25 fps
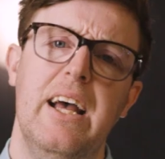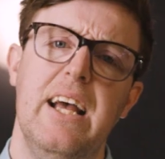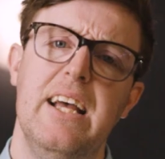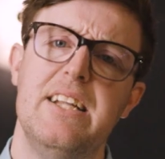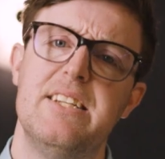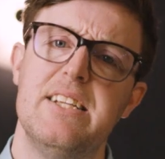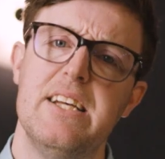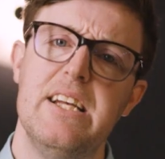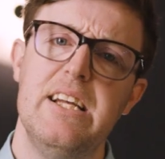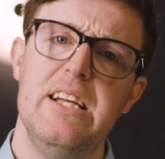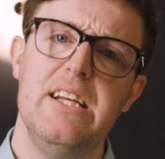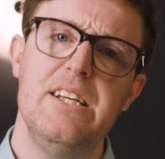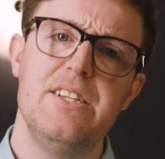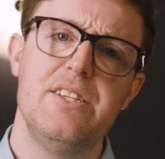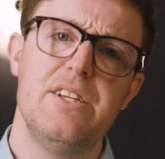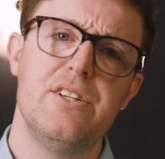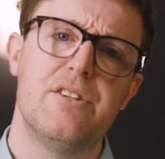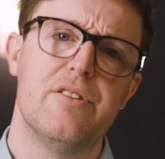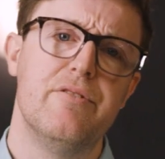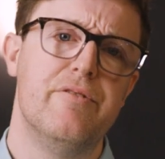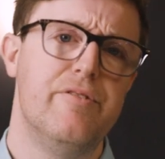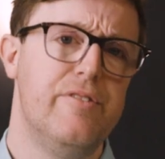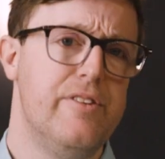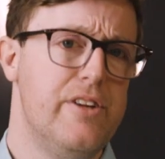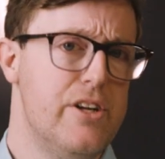It's easy
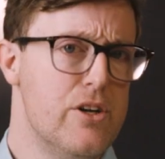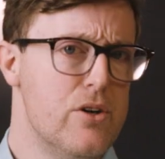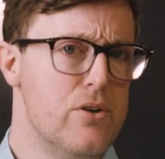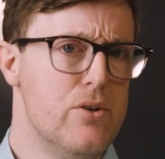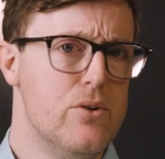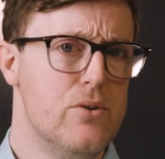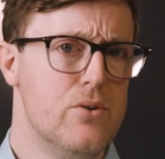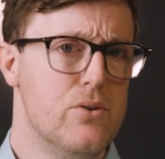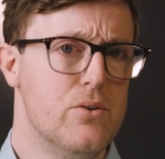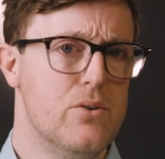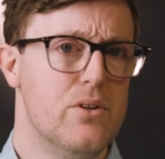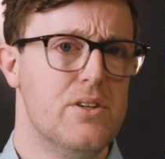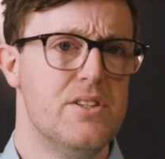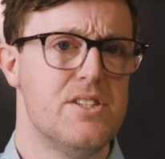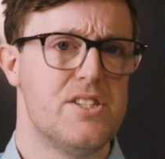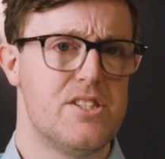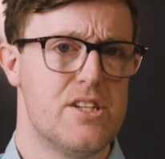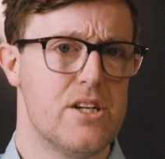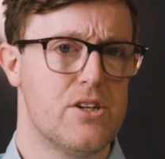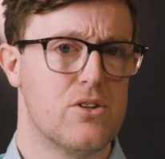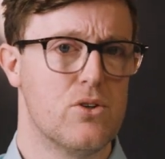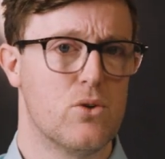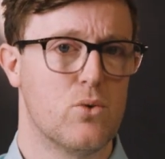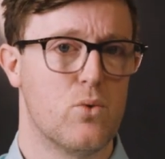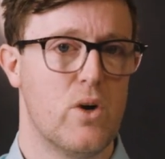to view
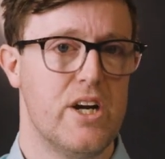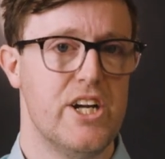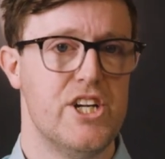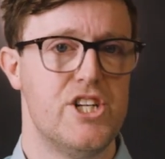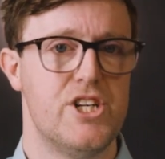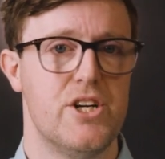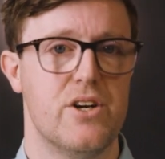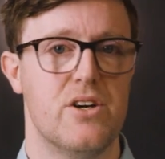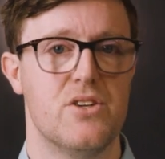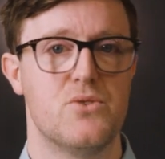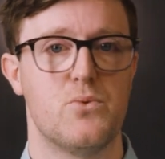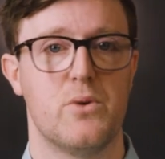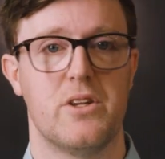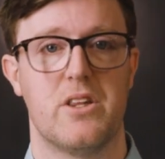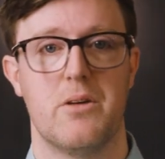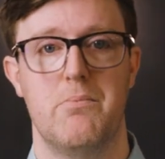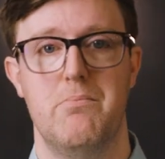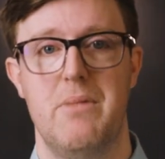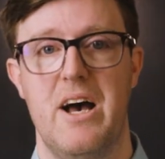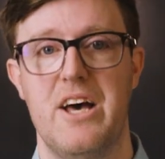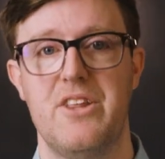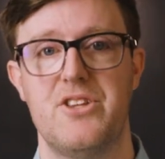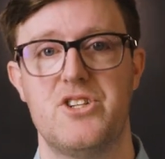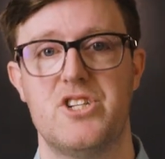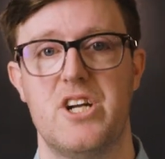signal ratios with a
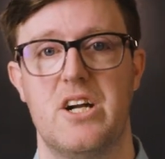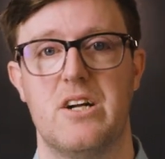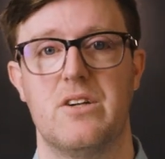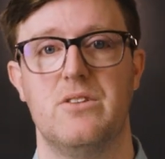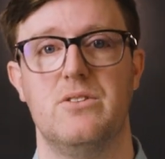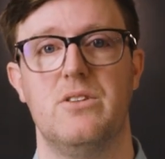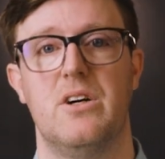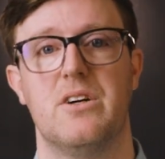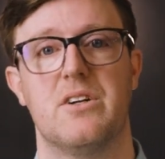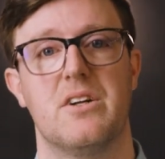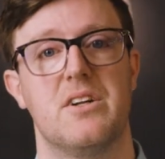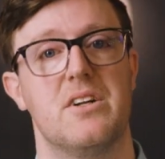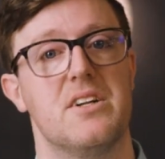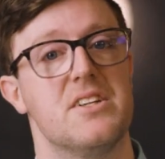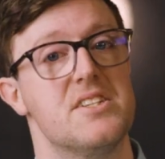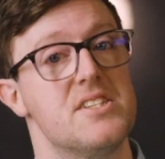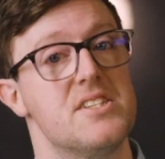math channel on an